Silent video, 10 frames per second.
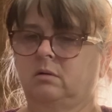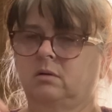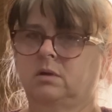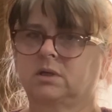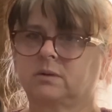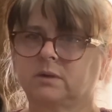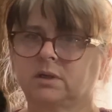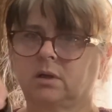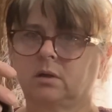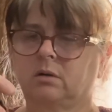a
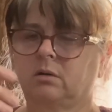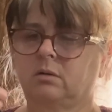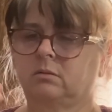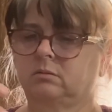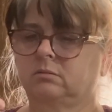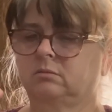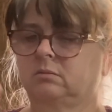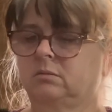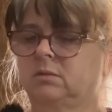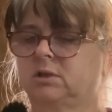little
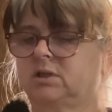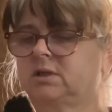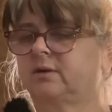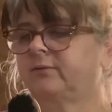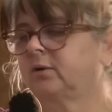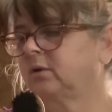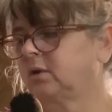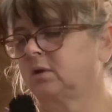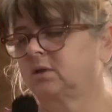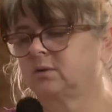stiffer
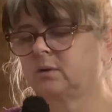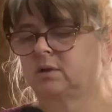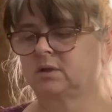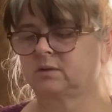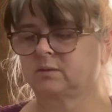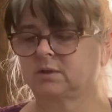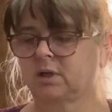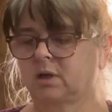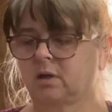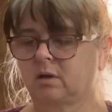than this one. This one's
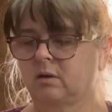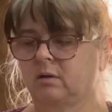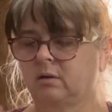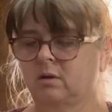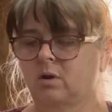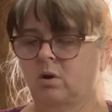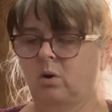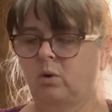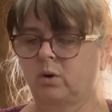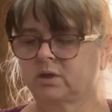like a
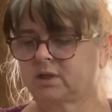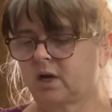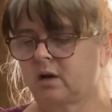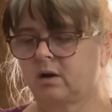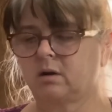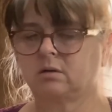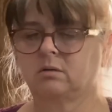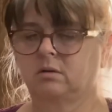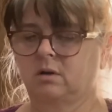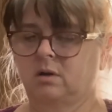horsehair,
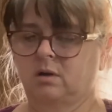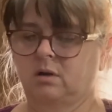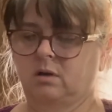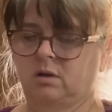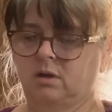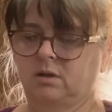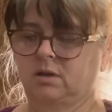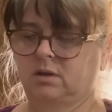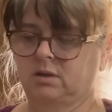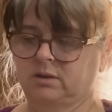and
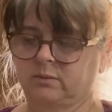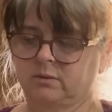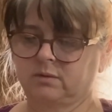this one's